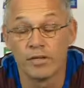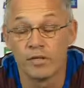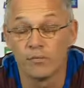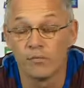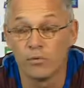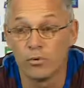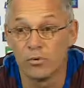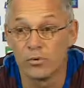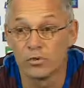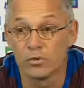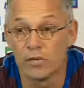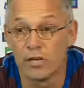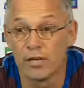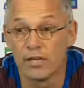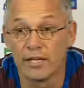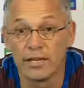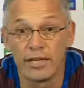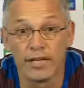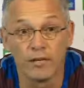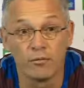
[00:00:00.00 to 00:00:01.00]

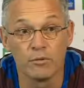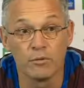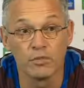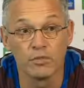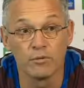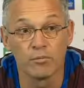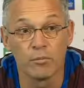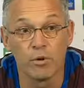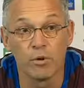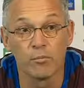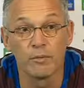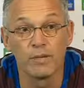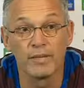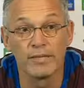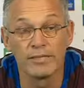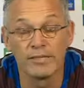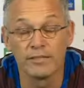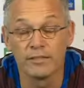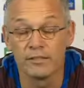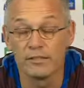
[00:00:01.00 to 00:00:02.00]
portray language
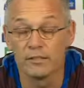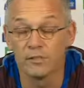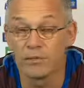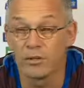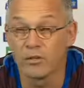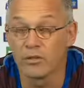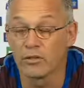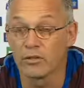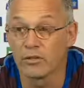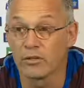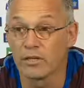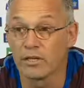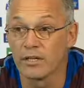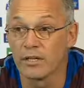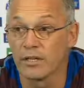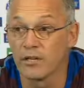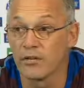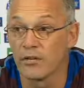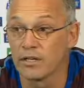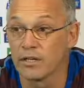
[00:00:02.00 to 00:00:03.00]
properly, spoke
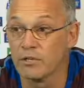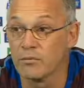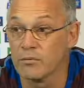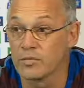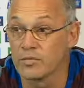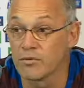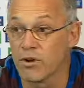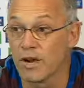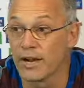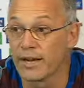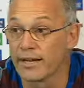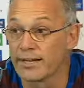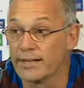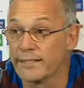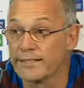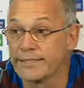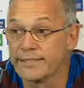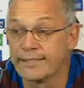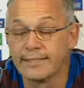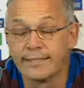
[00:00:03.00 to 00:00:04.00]
like he was drunk.
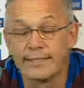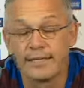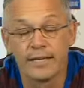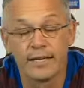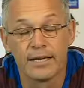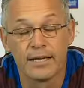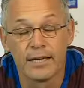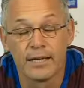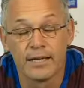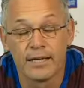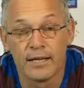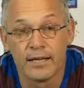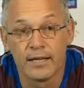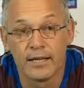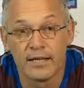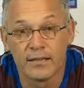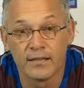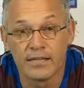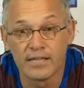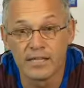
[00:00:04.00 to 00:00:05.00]

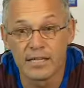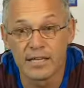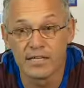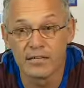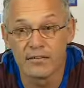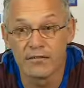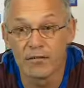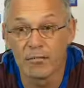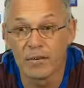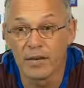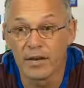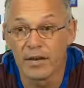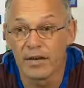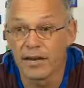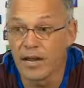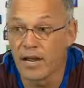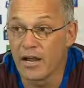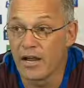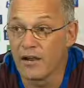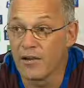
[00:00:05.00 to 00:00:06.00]
This lasted for about an
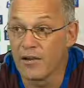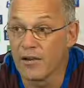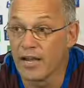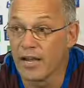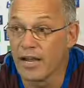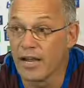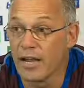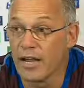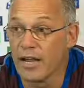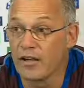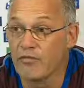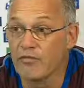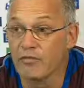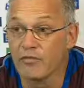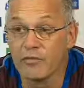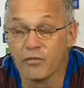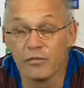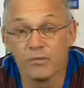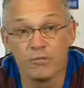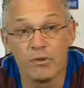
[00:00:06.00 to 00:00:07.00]
hour and a half,
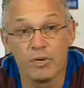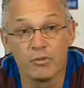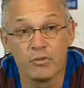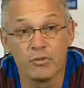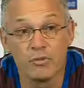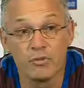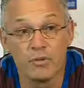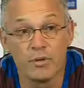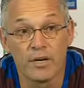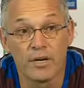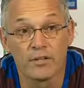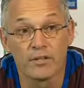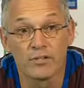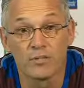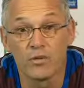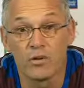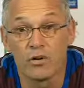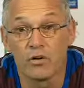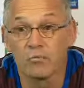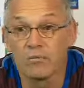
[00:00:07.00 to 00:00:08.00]
maybe 2 hours
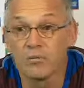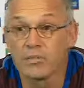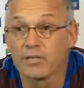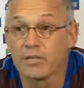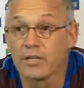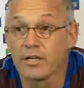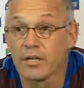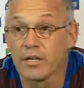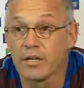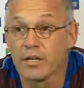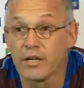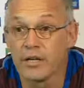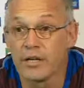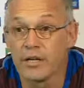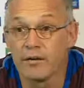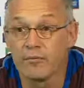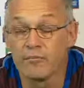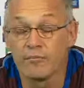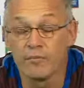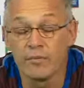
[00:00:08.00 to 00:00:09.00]
tops.
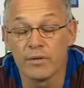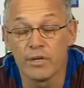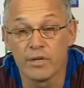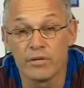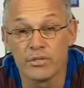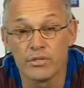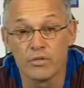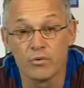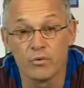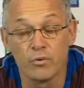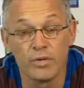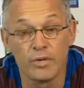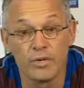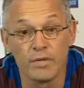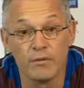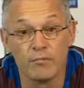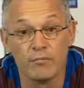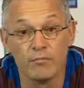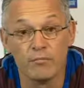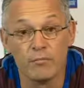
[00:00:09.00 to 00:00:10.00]
I saw
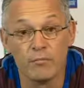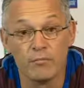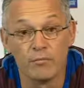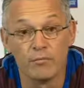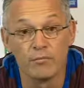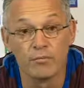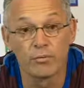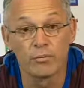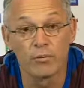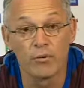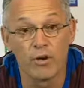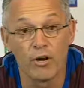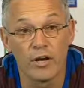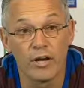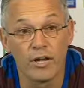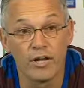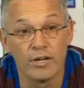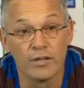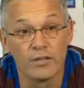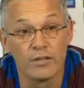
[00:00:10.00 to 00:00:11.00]
him
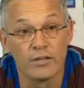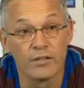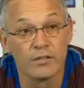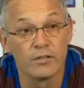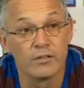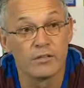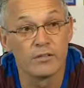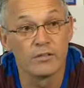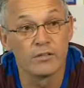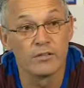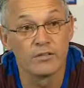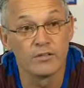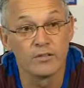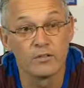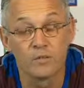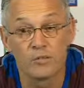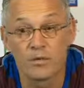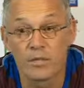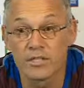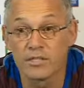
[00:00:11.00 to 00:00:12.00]
prior
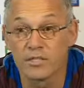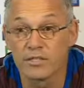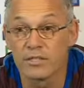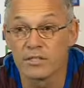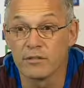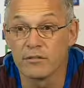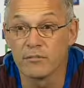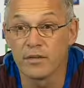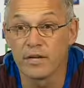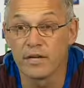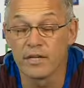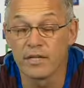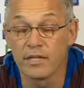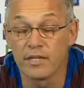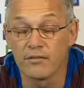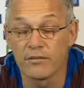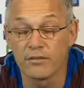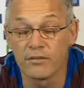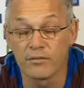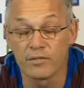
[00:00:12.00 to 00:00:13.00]
to us
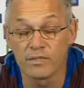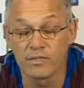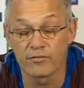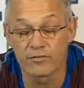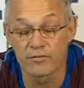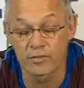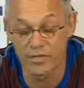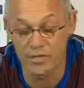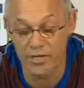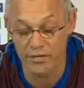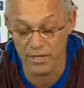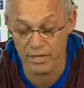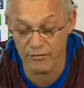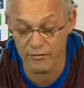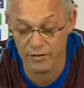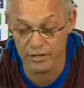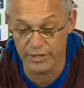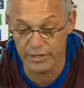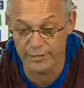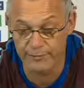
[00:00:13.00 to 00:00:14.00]
leaving for South
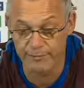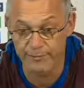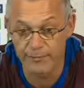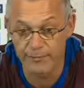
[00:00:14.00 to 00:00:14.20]
Africa.